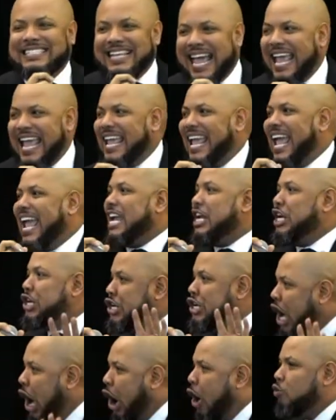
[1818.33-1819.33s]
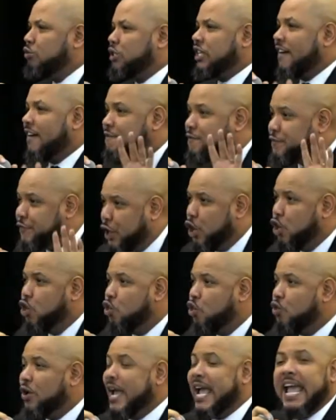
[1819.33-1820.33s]
saying no to
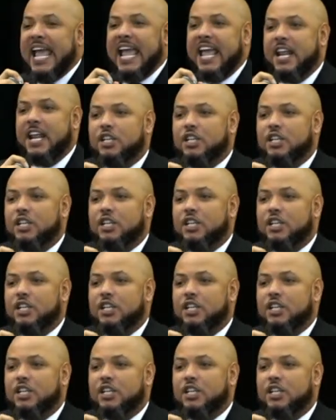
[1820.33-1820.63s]
food, it